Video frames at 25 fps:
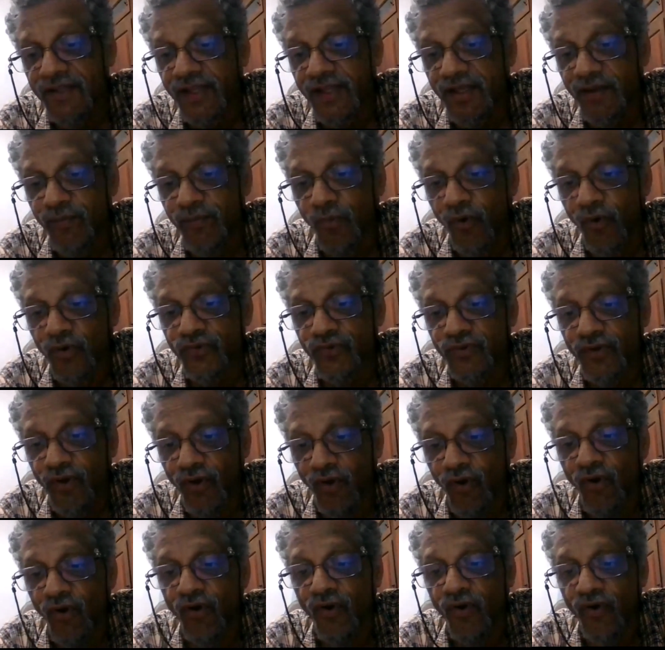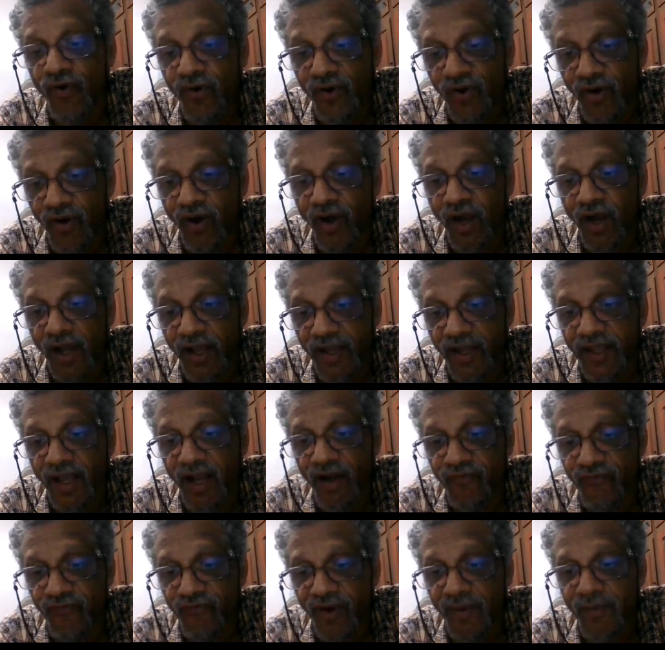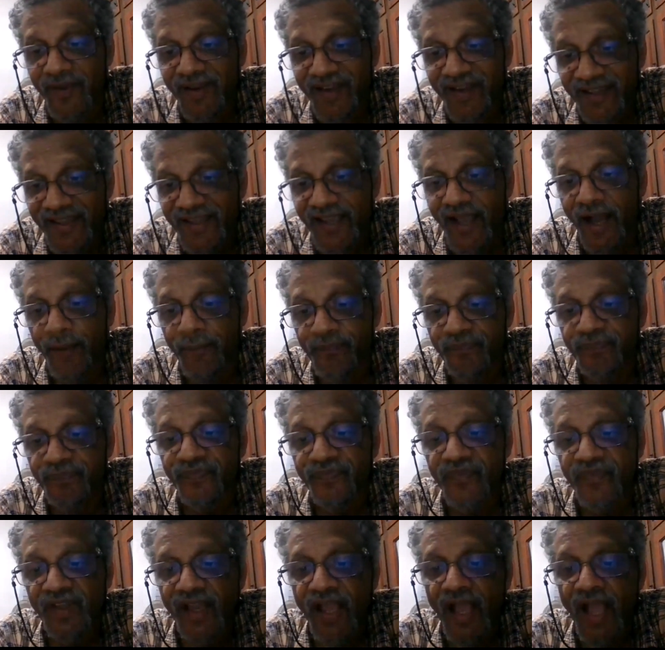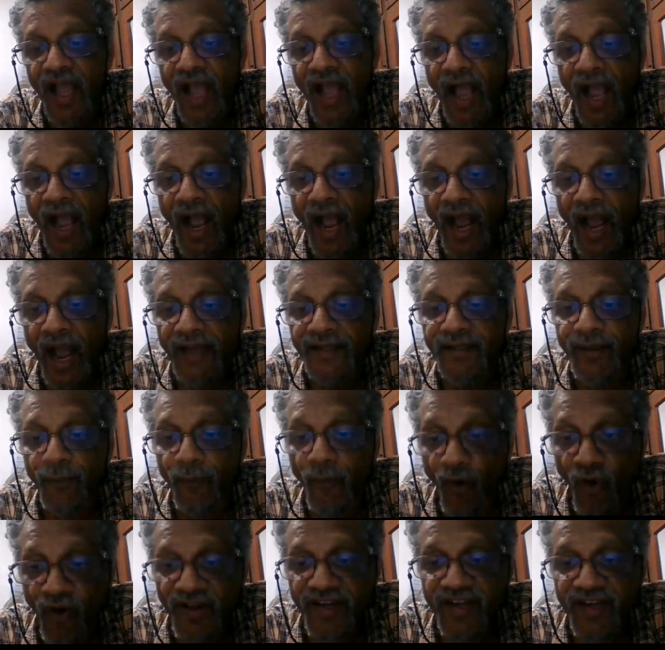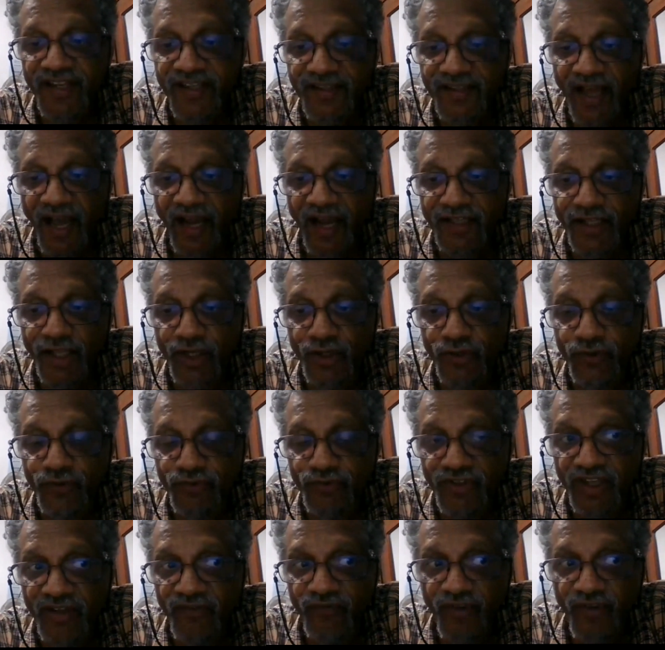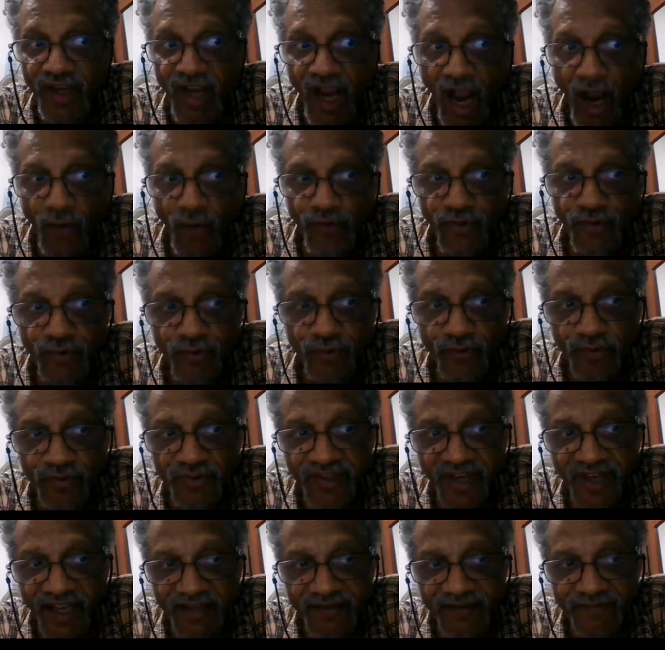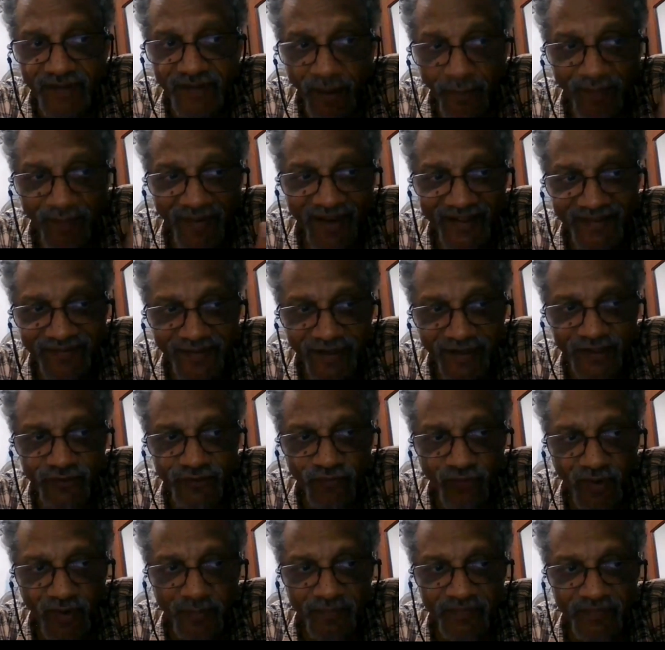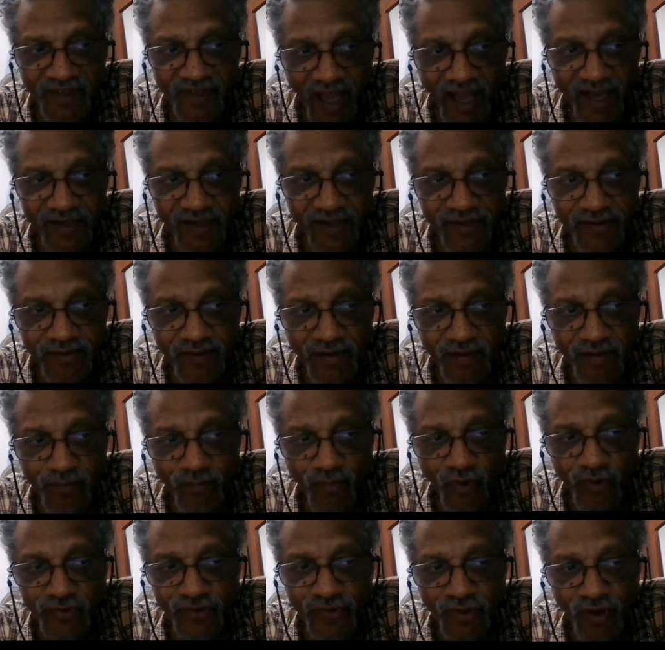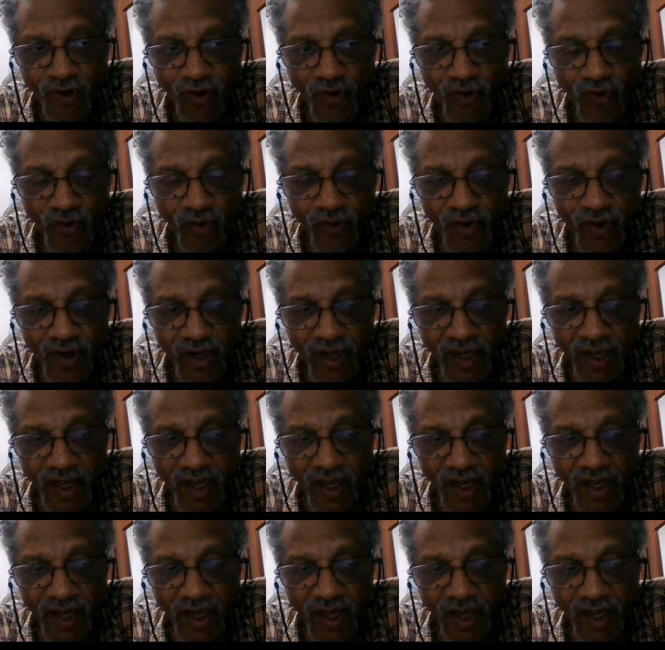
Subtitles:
the Bolso familia. Yeah. And the point is that there, you see, we have to take some lessons from that Bolso